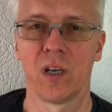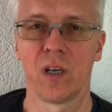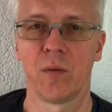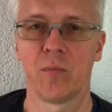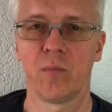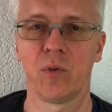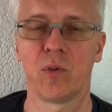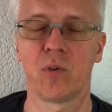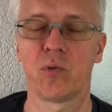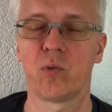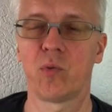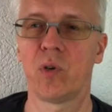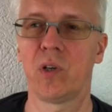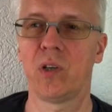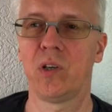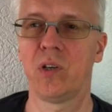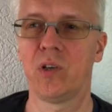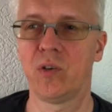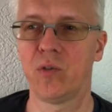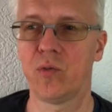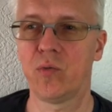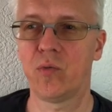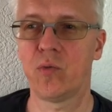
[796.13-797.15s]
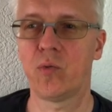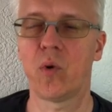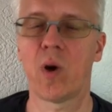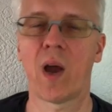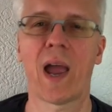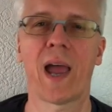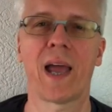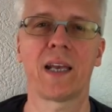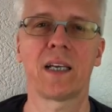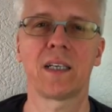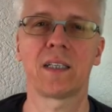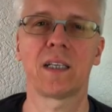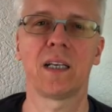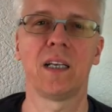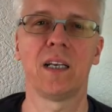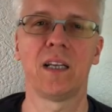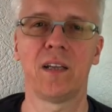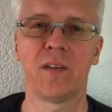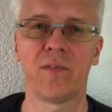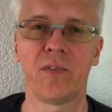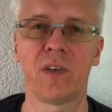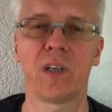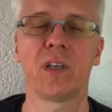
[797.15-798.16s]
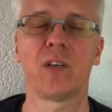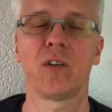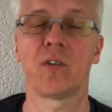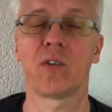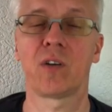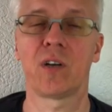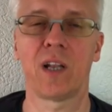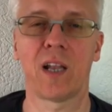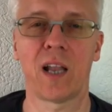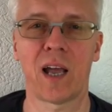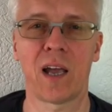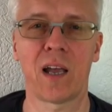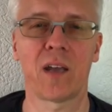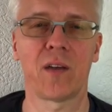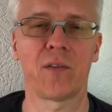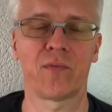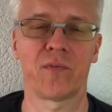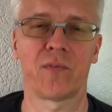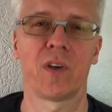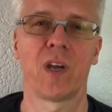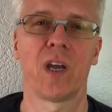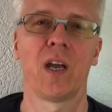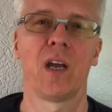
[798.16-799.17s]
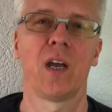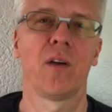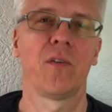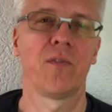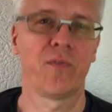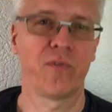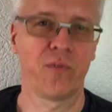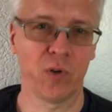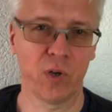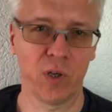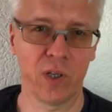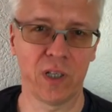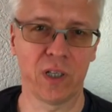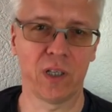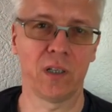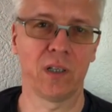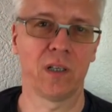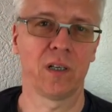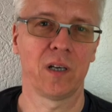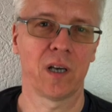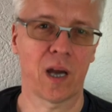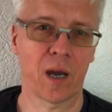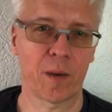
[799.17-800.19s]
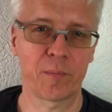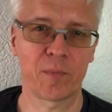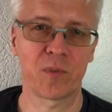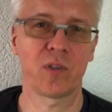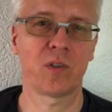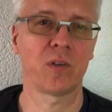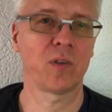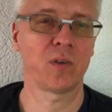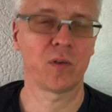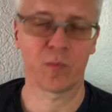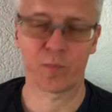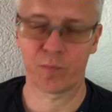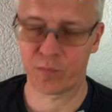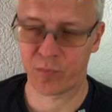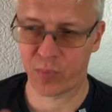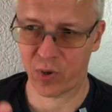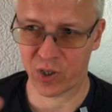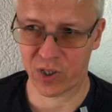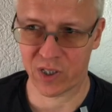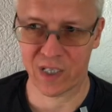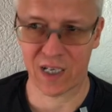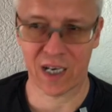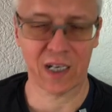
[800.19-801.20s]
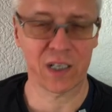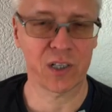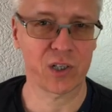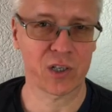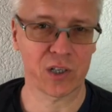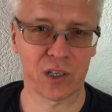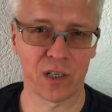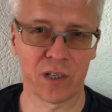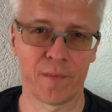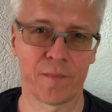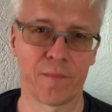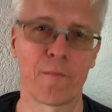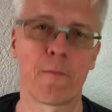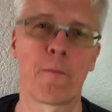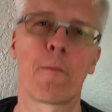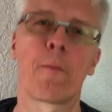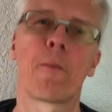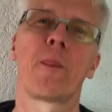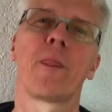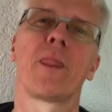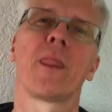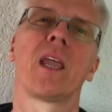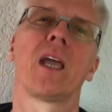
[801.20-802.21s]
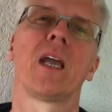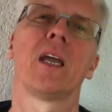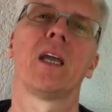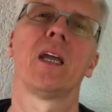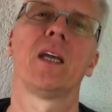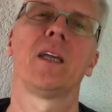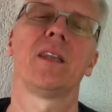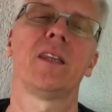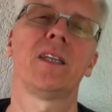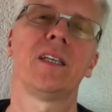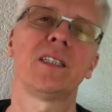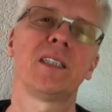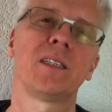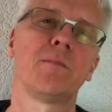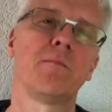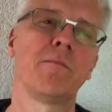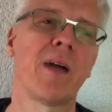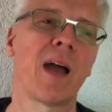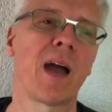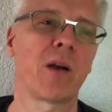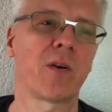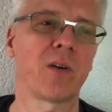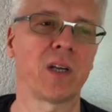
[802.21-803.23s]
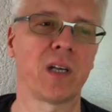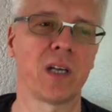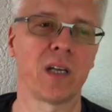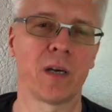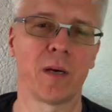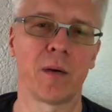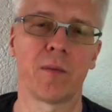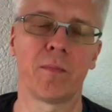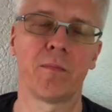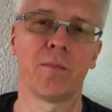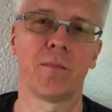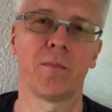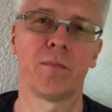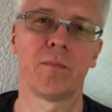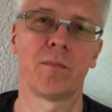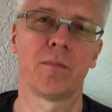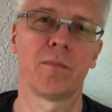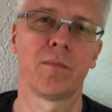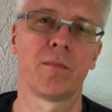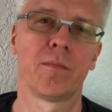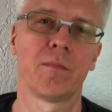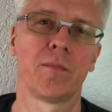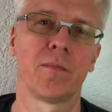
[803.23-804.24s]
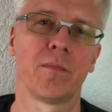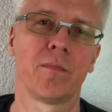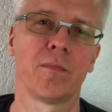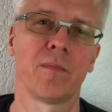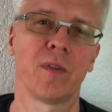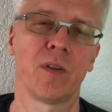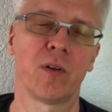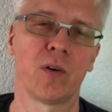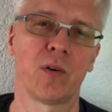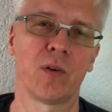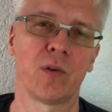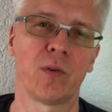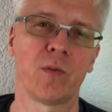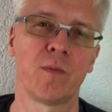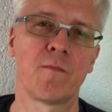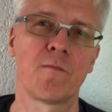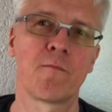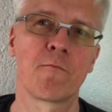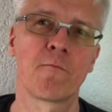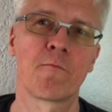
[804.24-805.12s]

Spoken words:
between you and living your life fully up to your potential. This barrier, though,